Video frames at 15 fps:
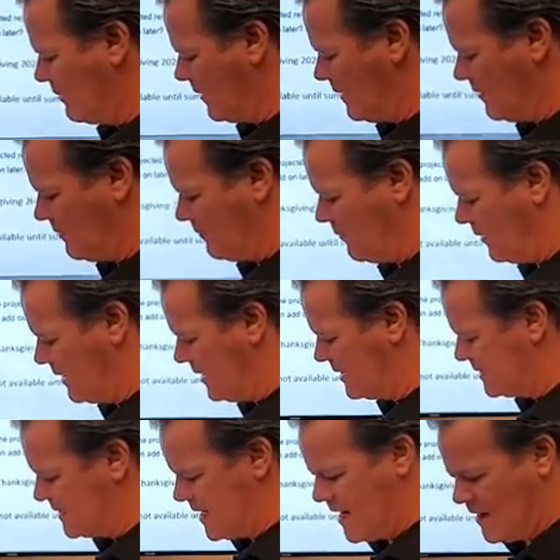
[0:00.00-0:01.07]

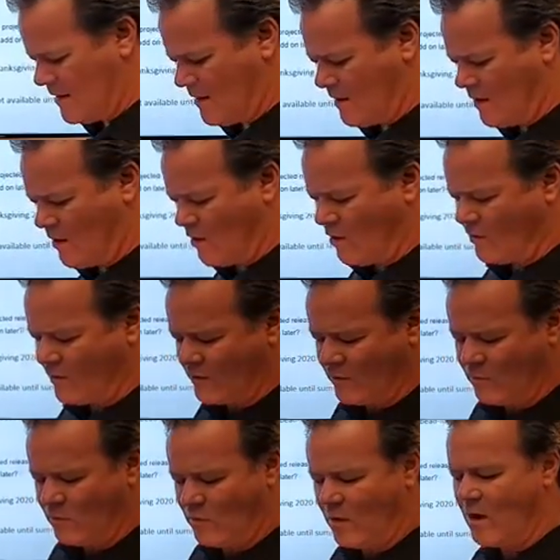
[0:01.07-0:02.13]
release date?
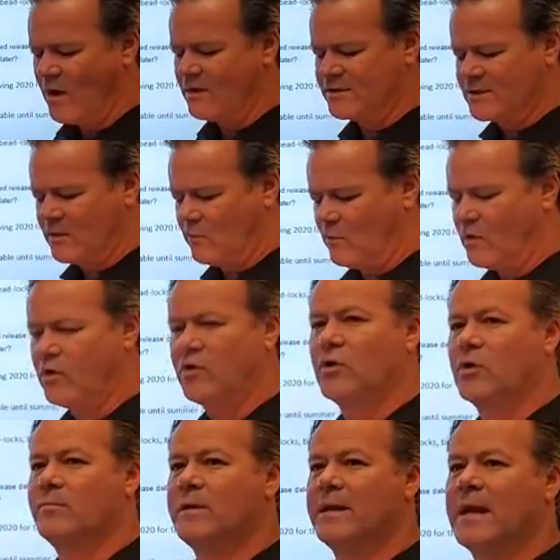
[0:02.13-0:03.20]
Also, will
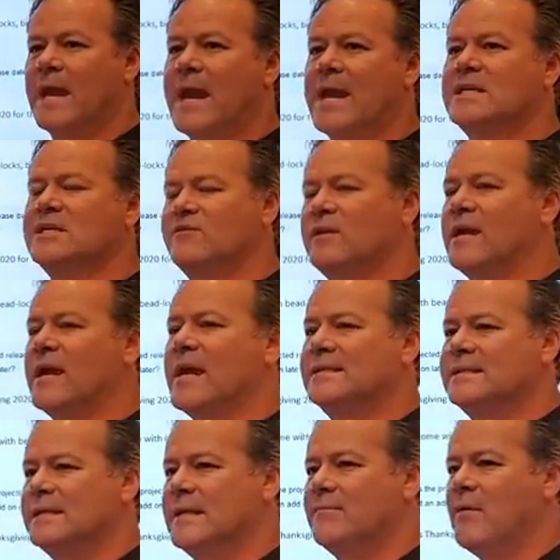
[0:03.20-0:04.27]
there be
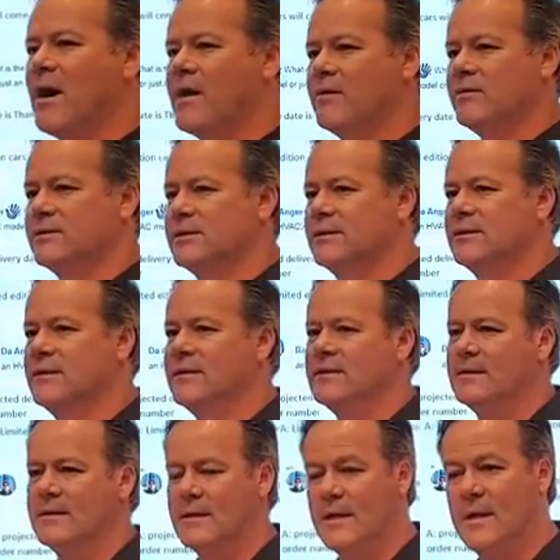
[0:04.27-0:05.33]
HVAC models?
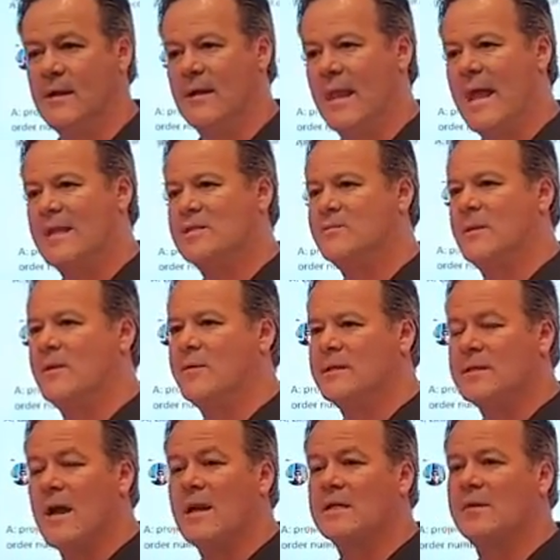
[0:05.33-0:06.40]
Last week we
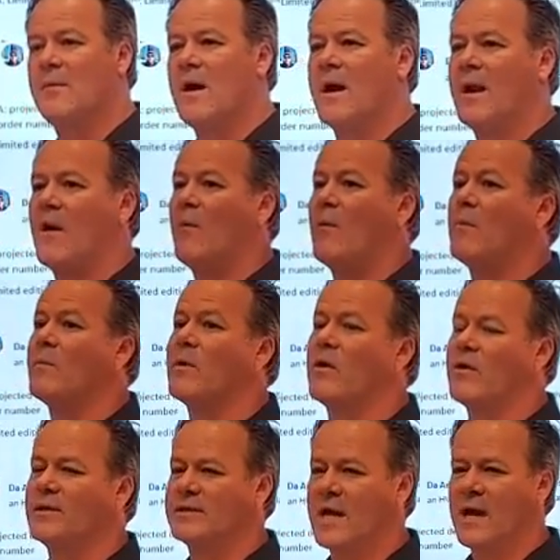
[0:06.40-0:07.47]
talked about it when we
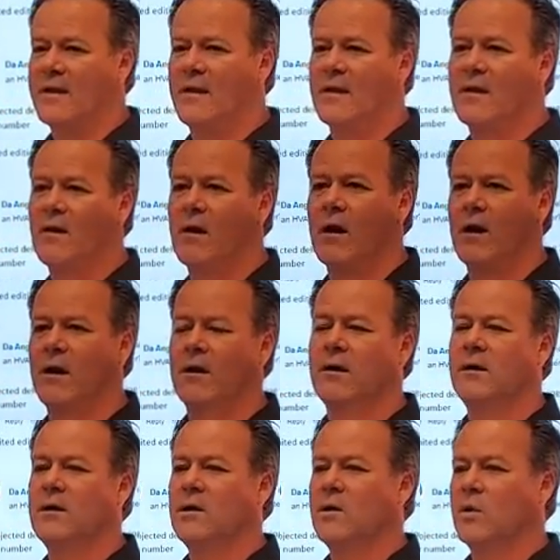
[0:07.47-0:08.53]
were designing the
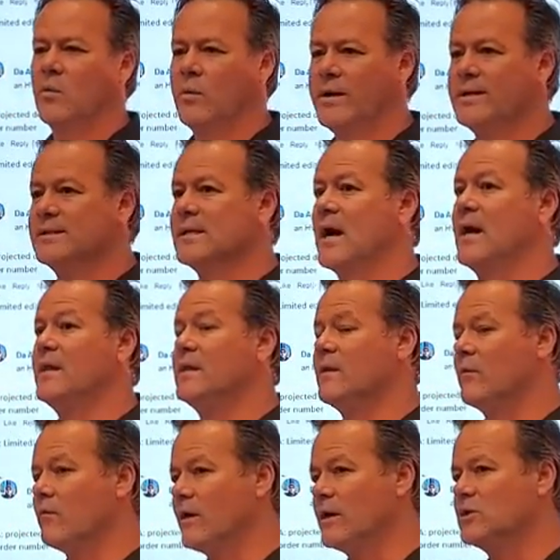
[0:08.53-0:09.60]
car. We designed the
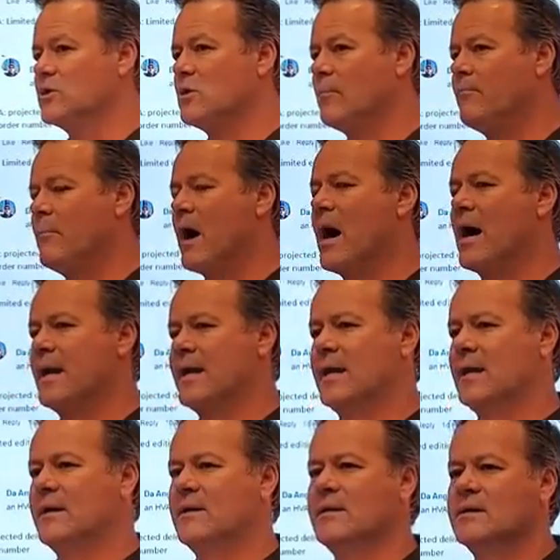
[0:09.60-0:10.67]
original body
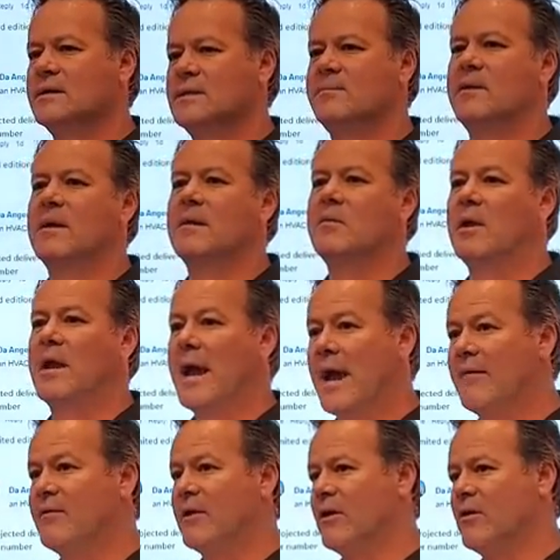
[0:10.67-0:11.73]
to be able to
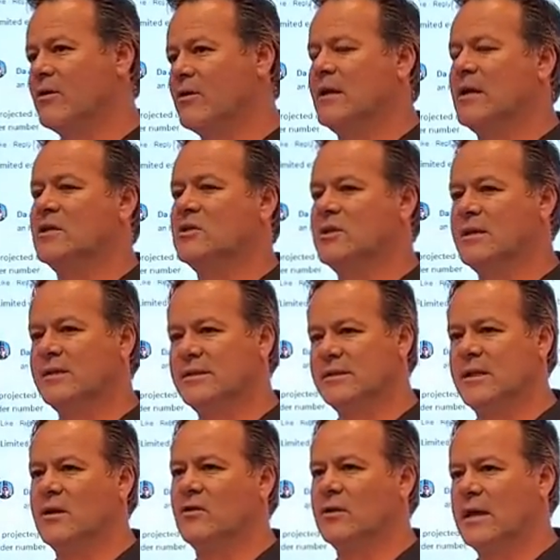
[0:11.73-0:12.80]
have air conditioning,
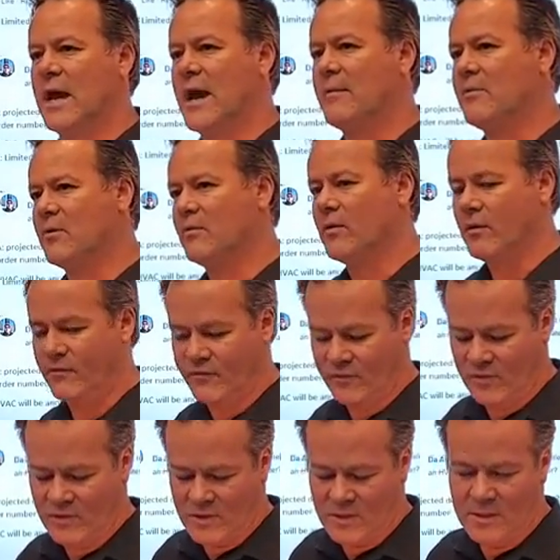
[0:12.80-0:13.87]
sealed cabin roof.
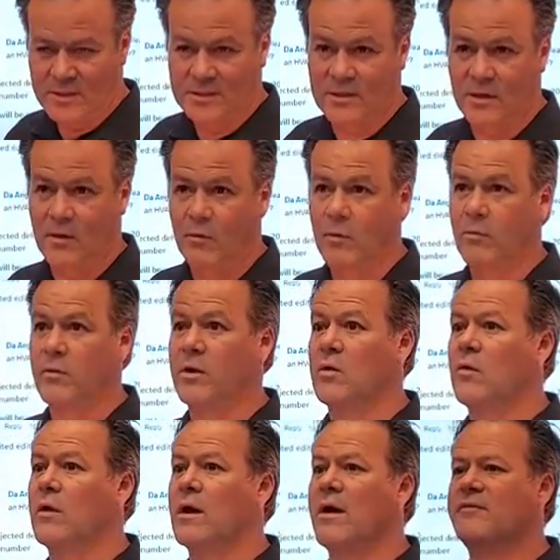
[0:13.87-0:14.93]
So when we were
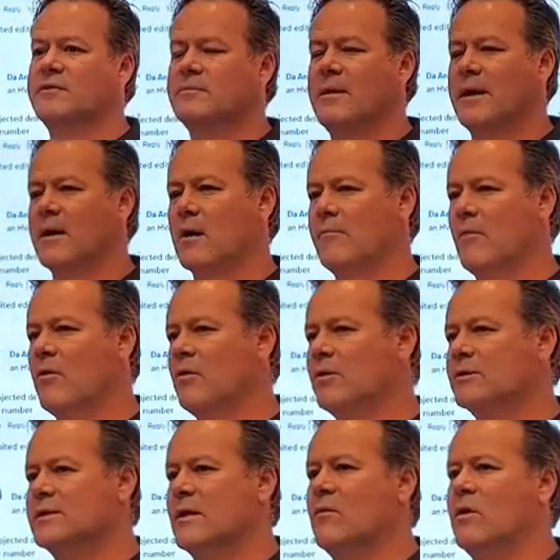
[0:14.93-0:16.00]
going off to make our
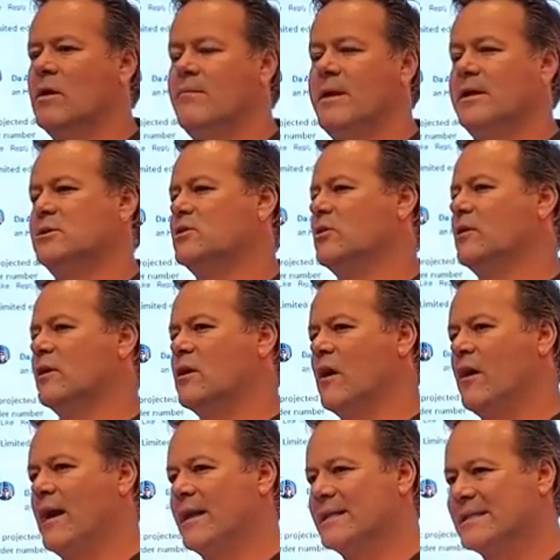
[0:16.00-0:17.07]
molds, I wanted to make sure the
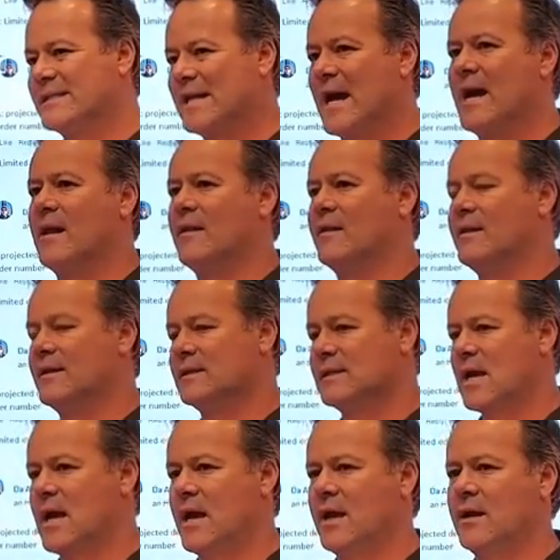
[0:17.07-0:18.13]
car had style and
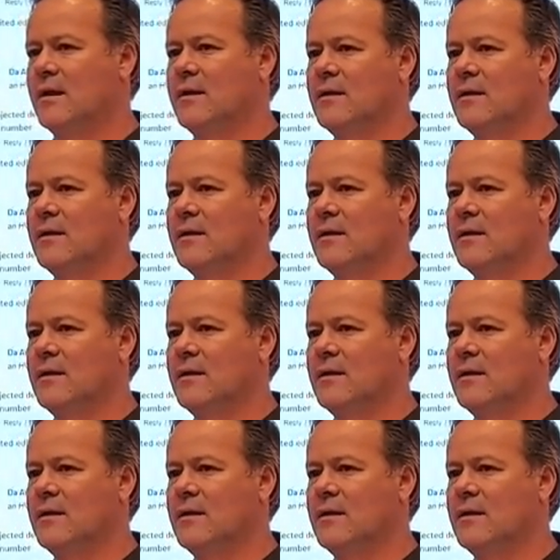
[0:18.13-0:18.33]
design.